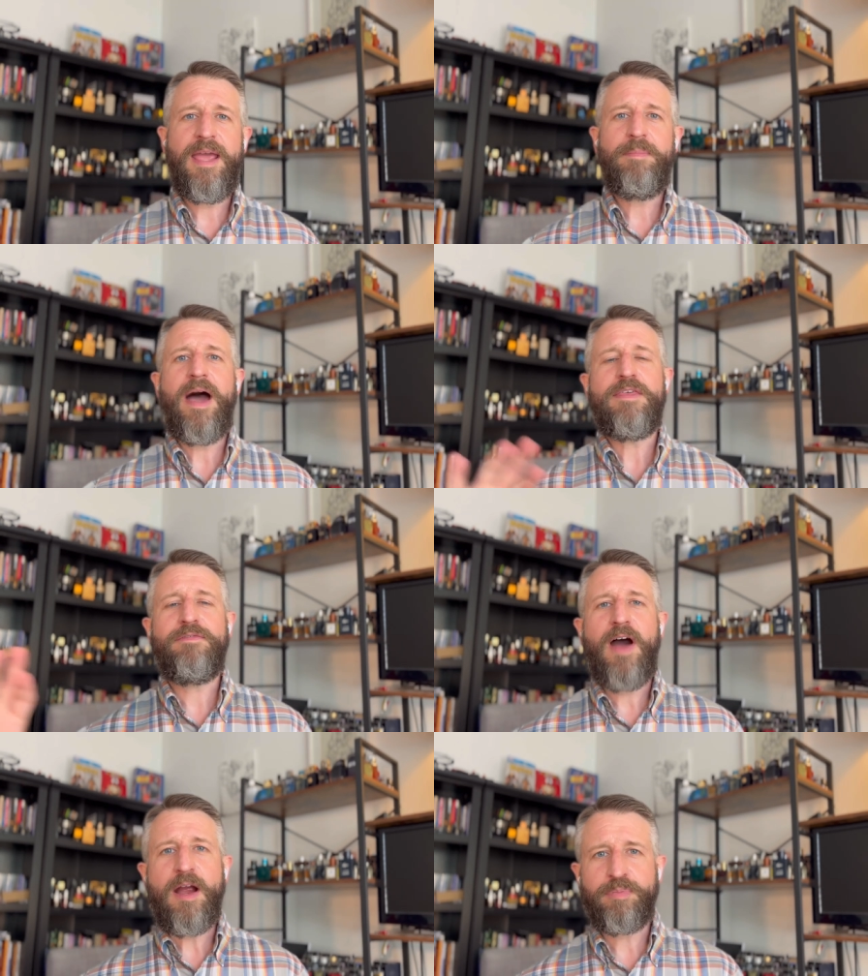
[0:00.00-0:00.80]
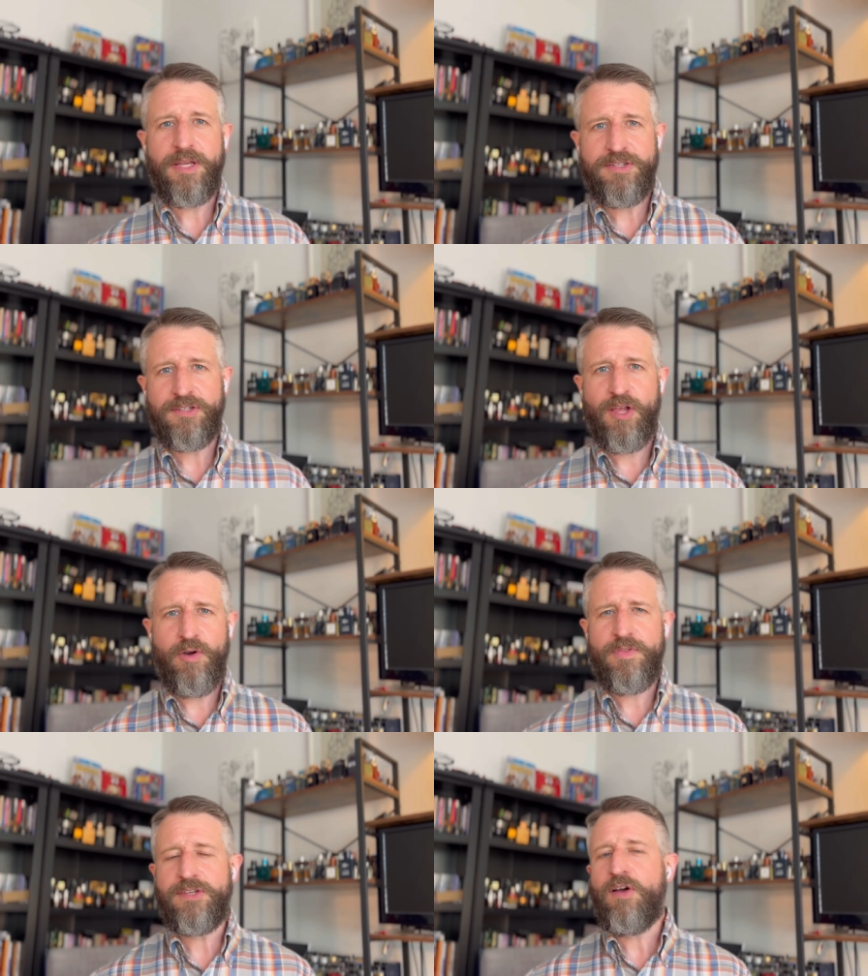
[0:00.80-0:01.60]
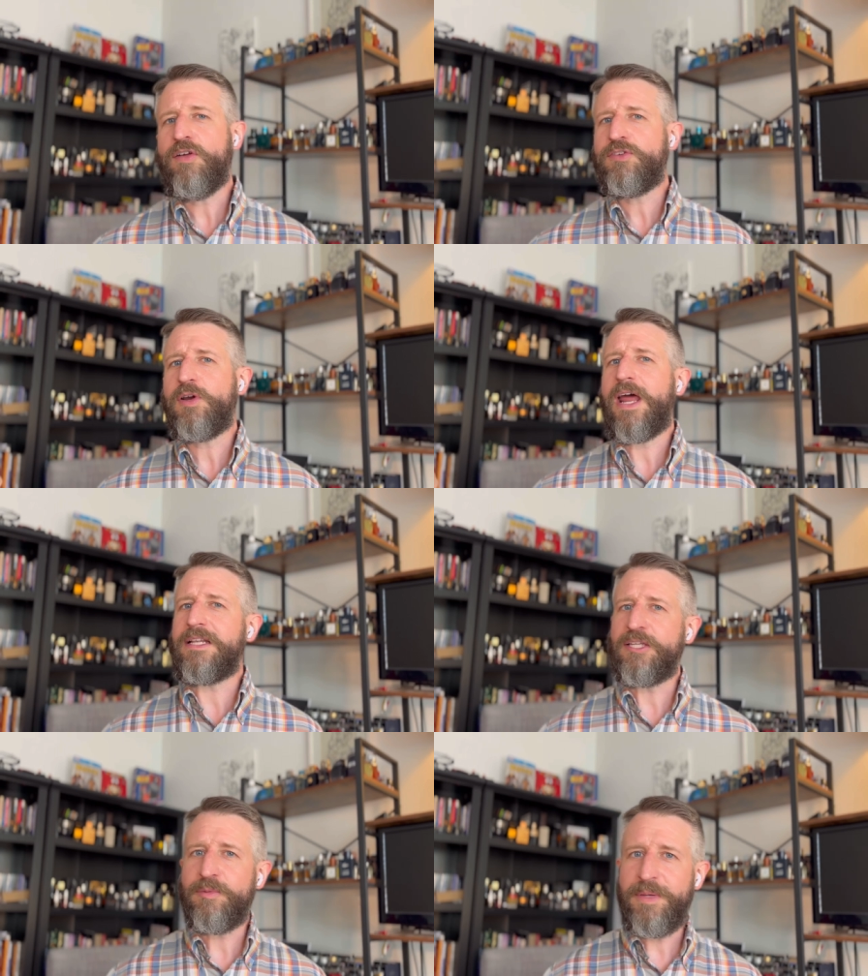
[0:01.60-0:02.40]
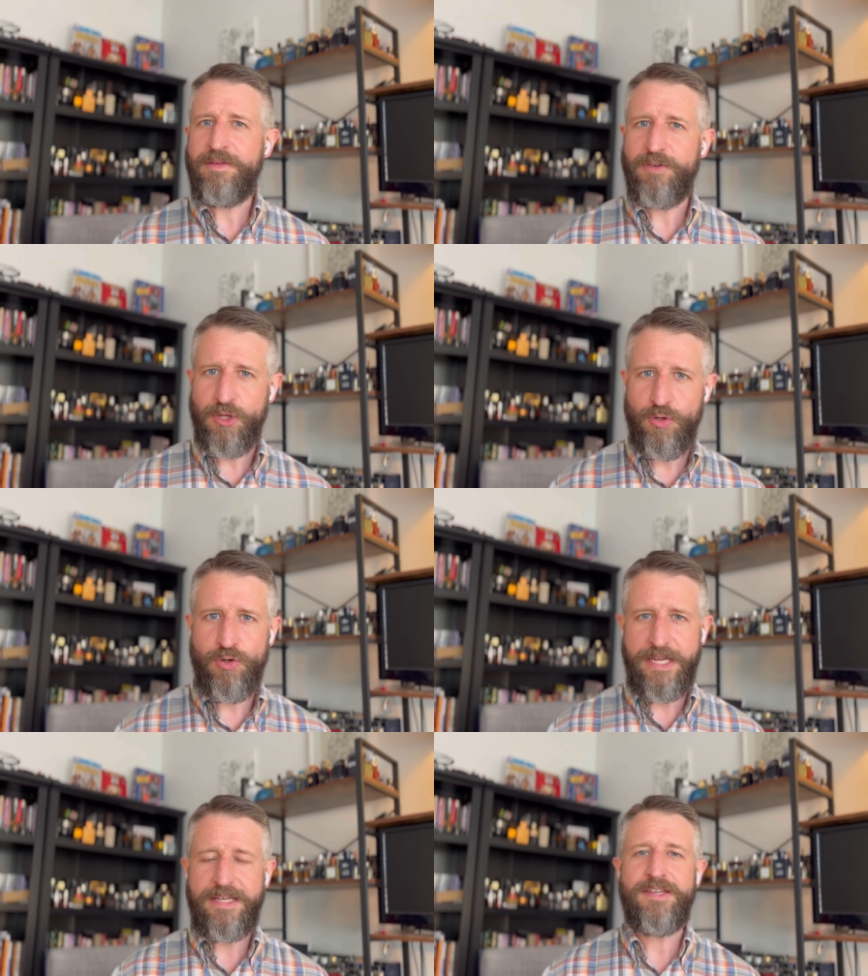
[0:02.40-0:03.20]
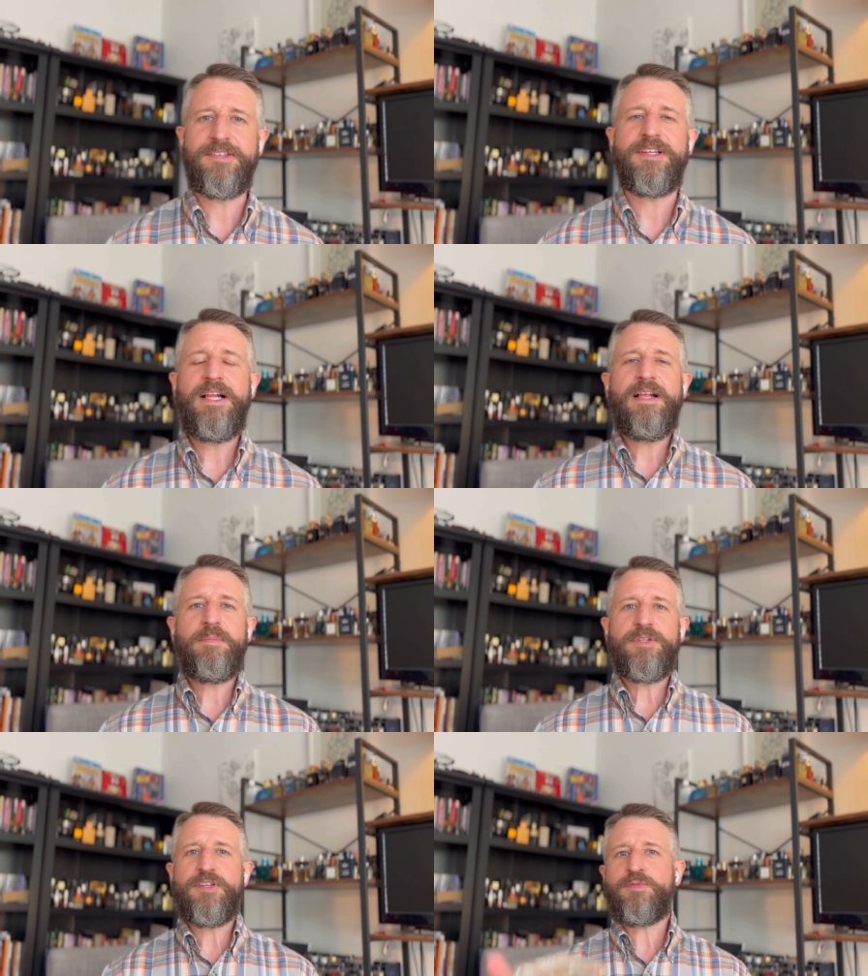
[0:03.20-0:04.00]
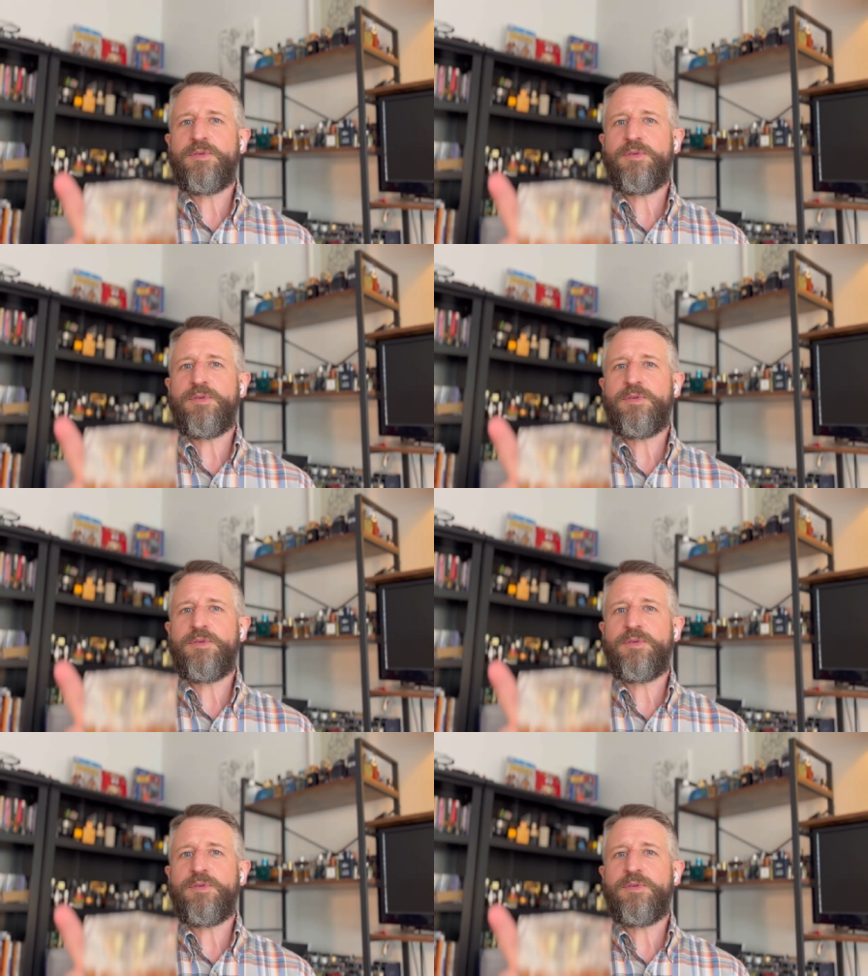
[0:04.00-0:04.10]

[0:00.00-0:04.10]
a By the Fireplace clone that's also got a little bit of an oudiness, but this